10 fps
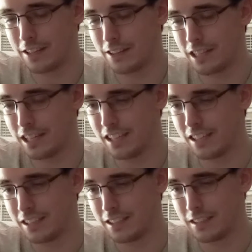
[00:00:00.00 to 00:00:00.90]
the end of the day,
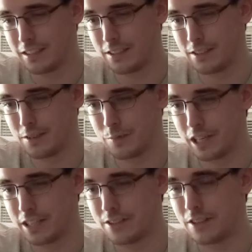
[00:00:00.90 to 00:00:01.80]
this is
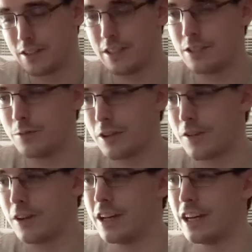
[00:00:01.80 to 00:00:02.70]
my decision as to
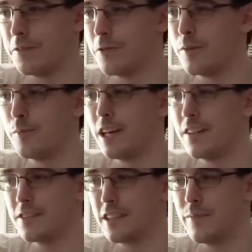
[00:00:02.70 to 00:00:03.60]
whether or not I want to buy
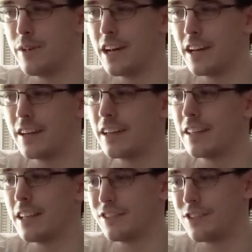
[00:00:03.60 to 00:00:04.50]
this game back,
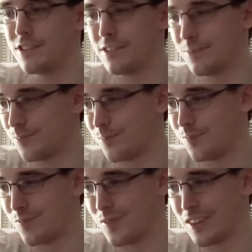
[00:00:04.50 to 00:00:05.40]
and that's just
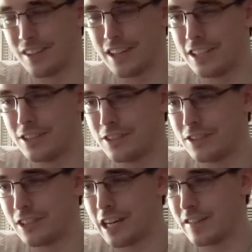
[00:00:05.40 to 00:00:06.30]
a
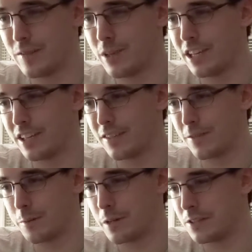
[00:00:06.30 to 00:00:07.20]
decision I have to
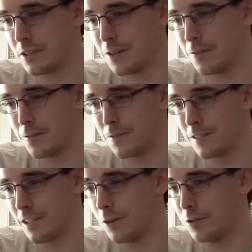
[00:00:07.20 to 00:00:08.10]
make for myself.
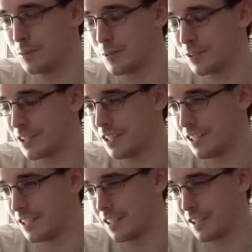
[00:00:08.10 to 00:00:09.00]
Ultimately,
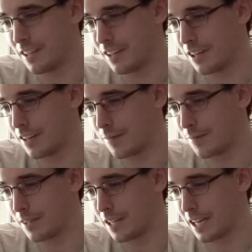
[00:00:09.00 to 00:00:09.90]

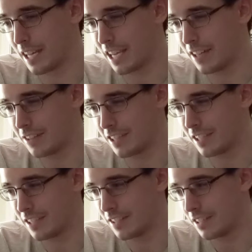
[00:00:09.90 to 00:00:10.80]
I can't
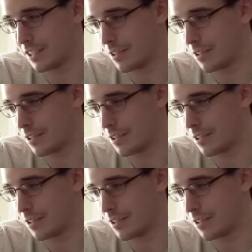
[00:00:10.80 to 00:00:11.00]
let